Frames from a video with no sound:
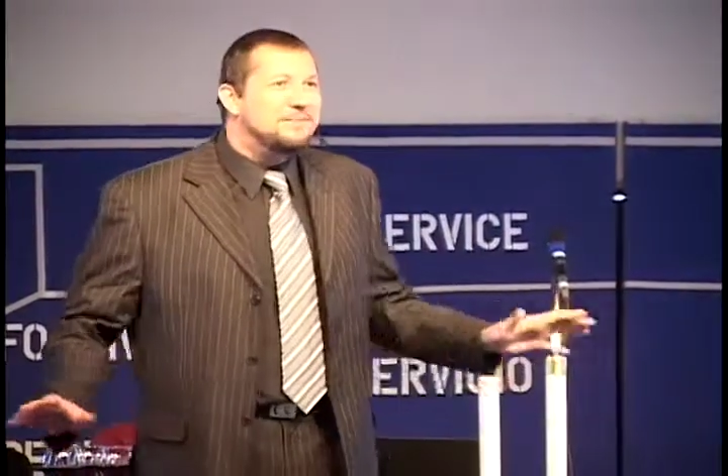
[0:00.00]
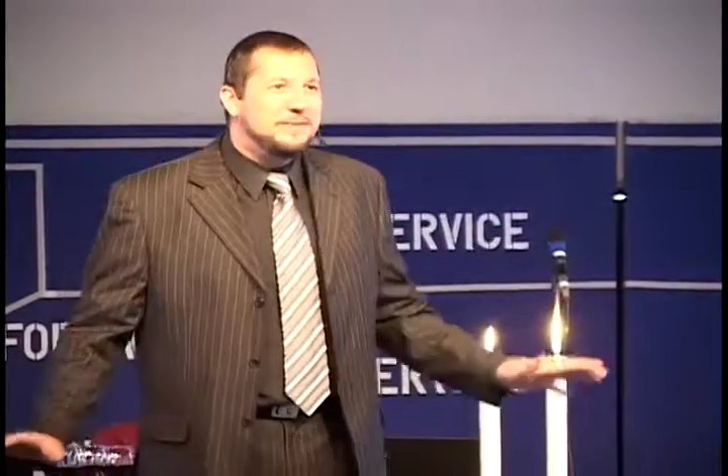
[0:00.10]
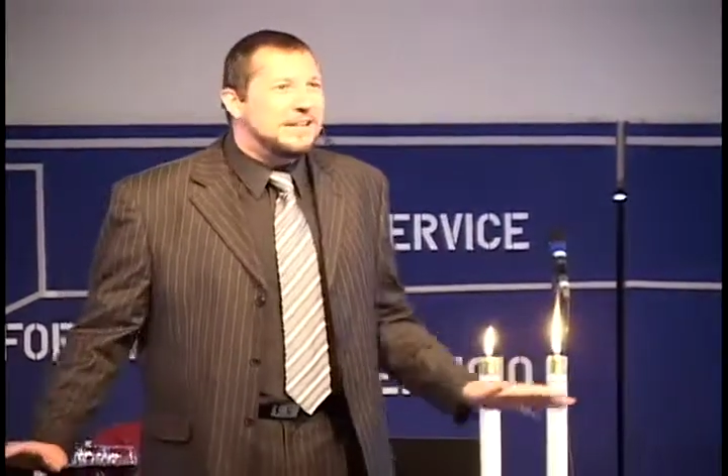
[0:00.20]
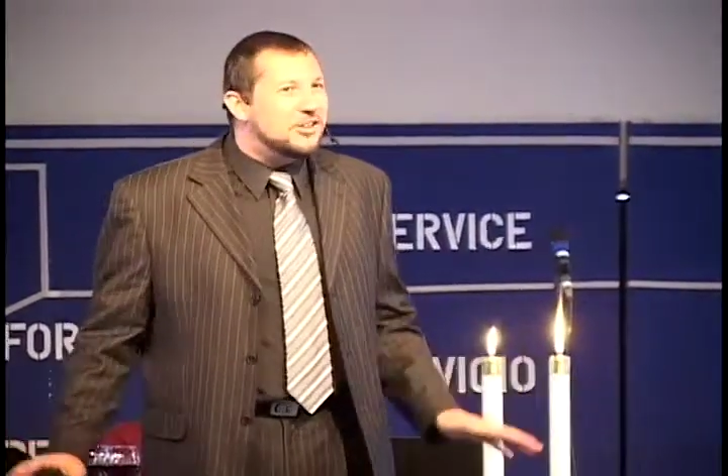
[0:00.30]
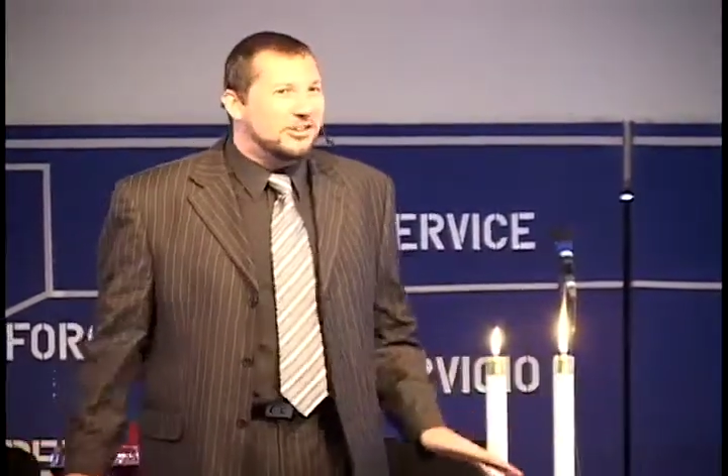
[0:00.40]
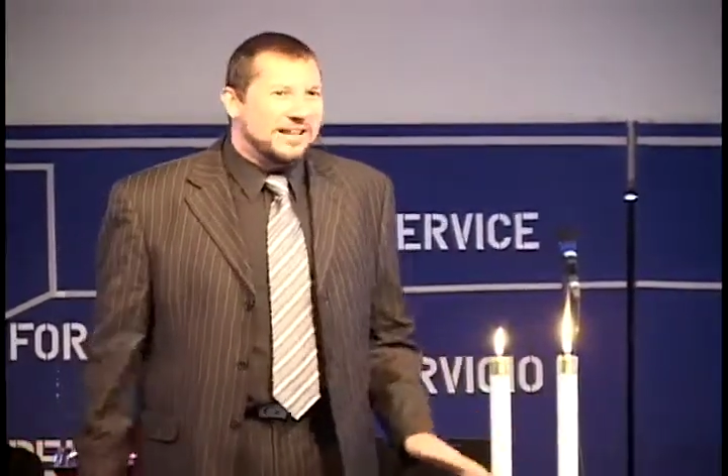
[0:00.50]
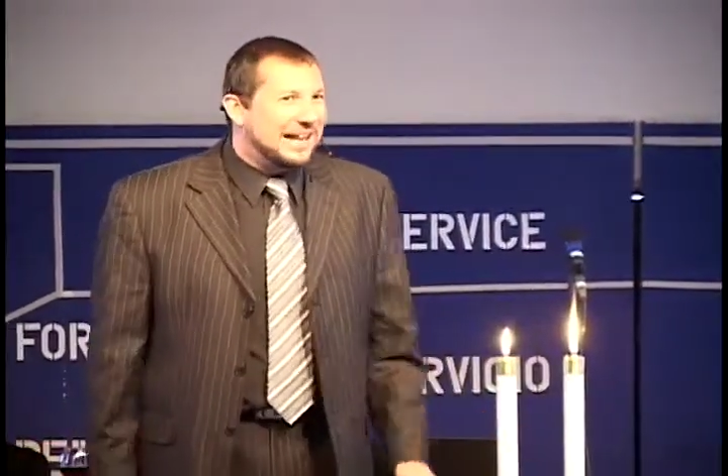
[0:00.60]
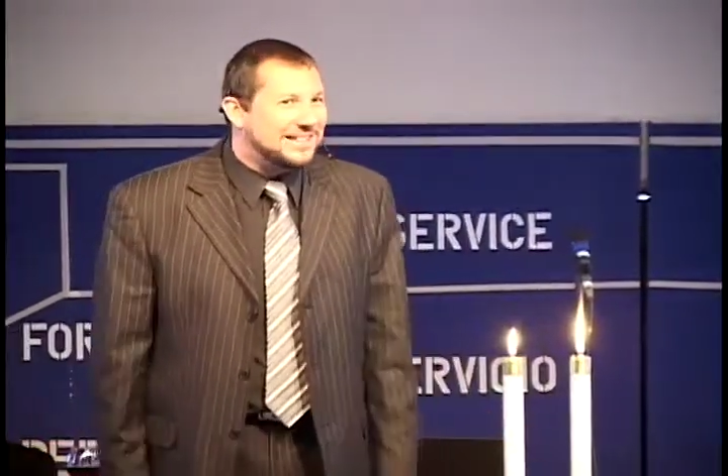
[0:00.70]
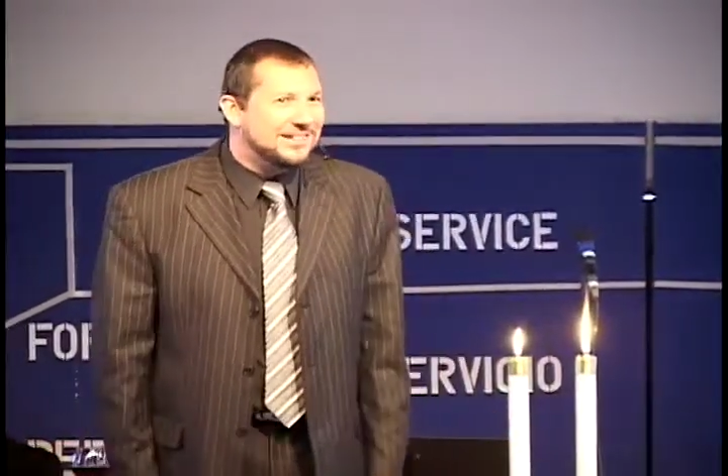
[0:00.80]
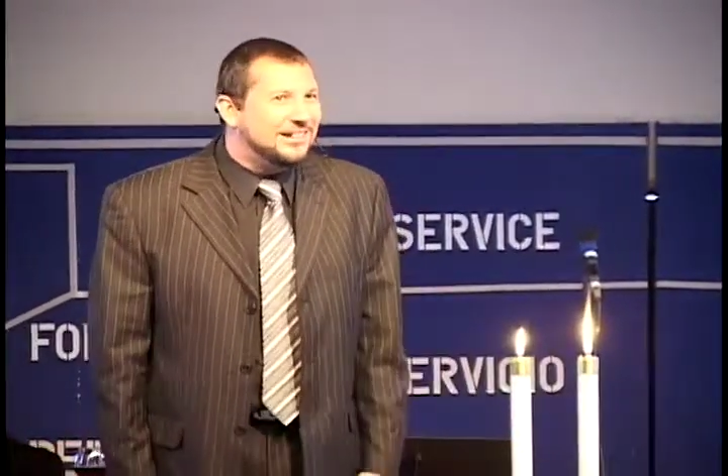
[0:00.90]
feed on
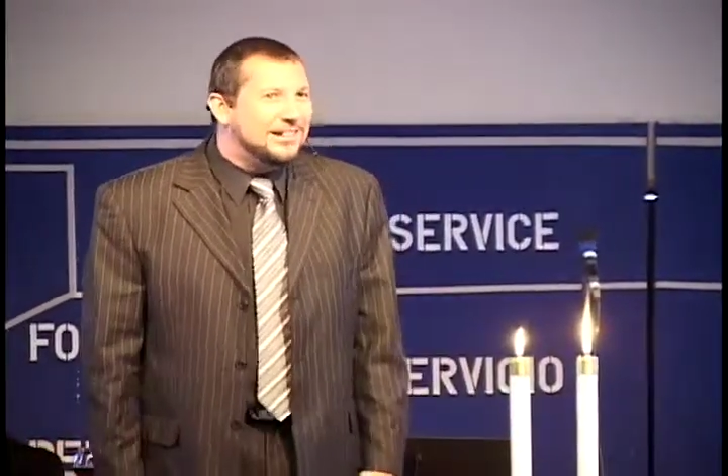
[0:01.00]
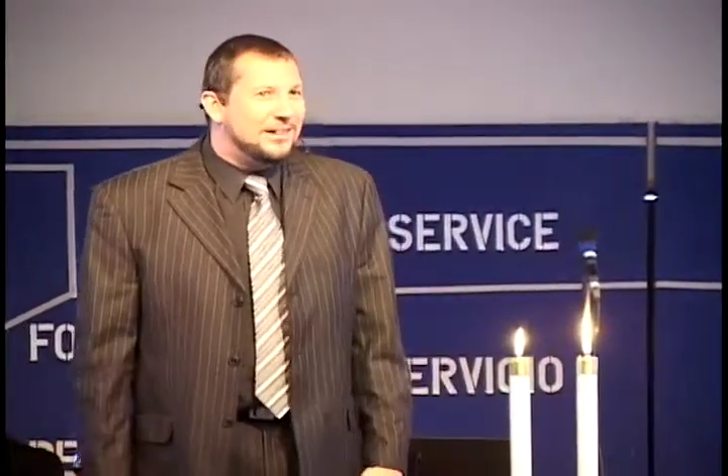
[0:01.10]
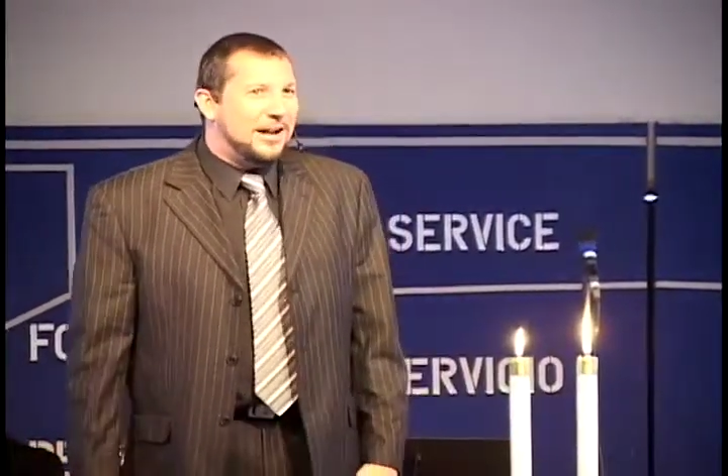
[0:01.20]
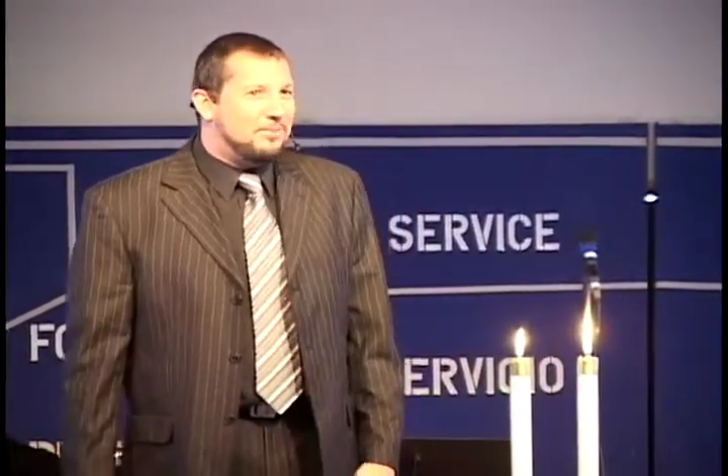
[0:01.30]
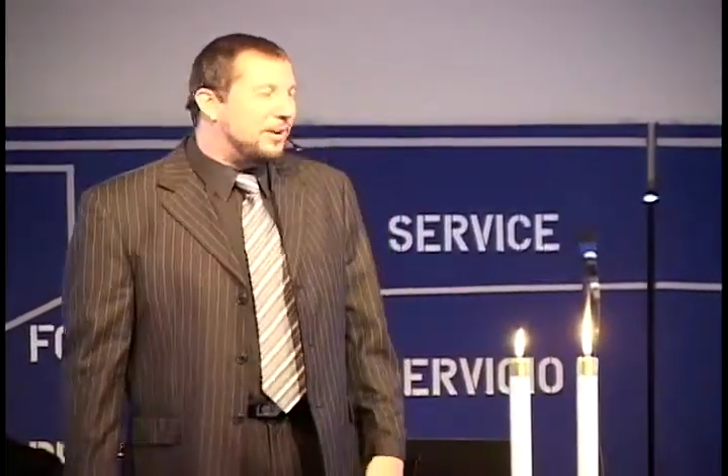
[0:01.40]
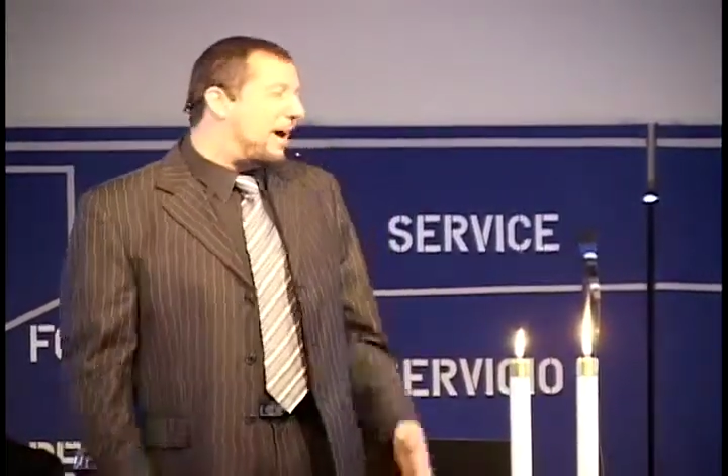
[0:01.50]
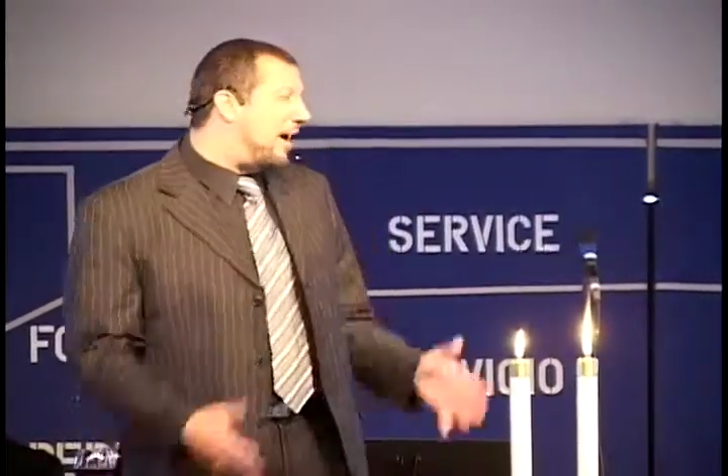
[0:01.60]
that. But